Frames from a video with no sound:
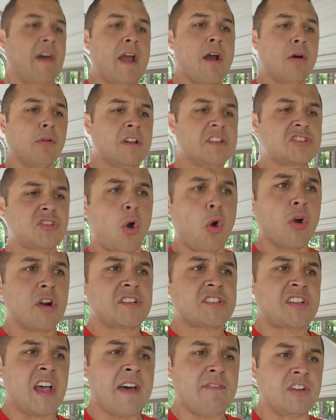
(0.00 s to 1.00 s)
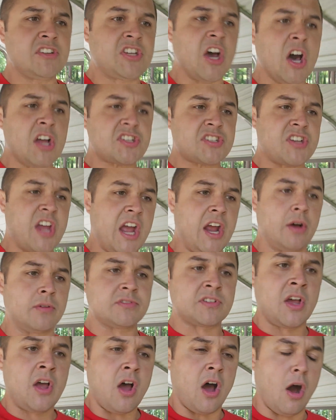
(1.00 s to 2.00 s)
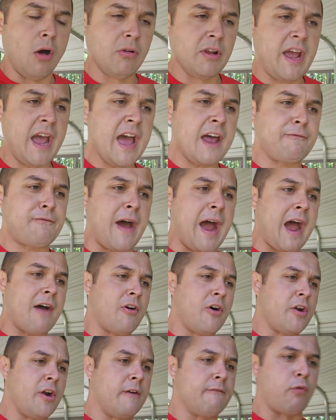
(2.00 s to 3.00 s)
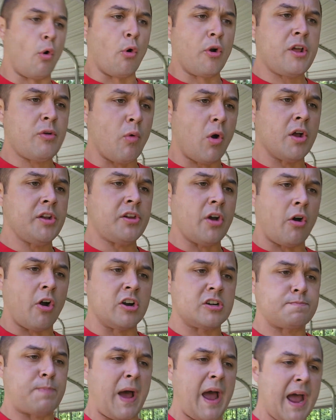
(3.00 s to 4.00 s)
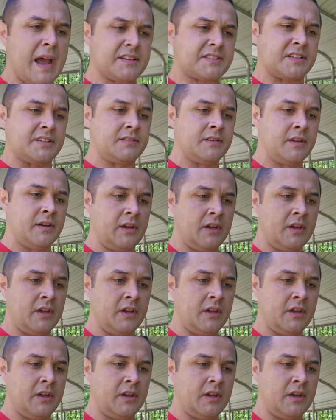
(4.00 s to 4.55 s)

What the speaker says: They only scored 7 touchdowns, only had 541 yards passing.